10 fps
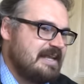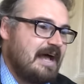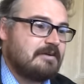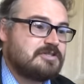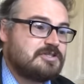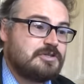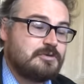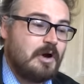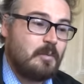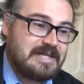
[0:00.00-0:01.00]
Now,
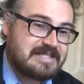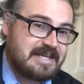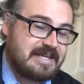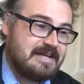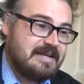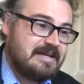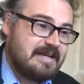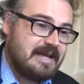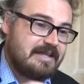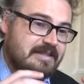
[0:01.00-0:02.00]
to a whisky,
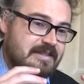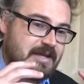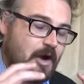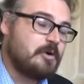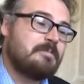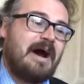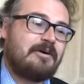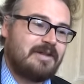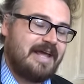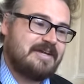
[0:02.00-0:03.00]
the oak
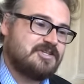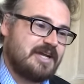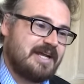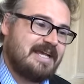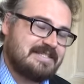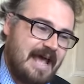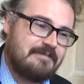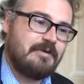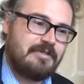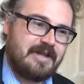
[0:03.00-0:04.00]
barrel aging is
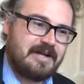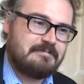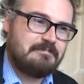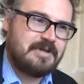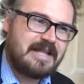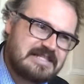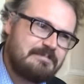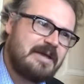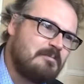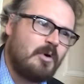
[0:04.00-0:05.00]
everything, but that's
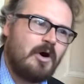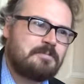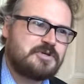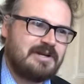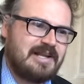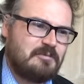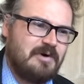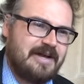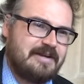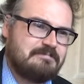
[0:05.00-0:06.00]
a bit more optional in
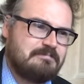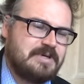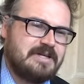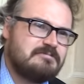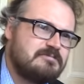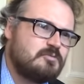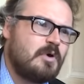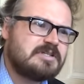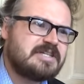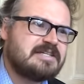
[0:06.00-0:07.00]
wine. But
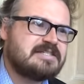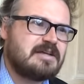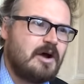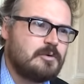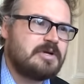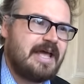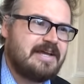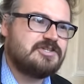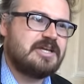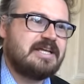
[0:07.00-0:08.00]
what does oak
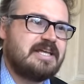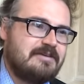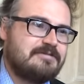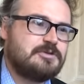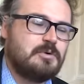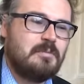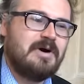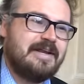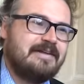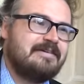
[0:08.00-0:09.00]
aging give to a
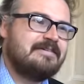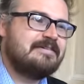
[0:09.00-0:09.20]
wine?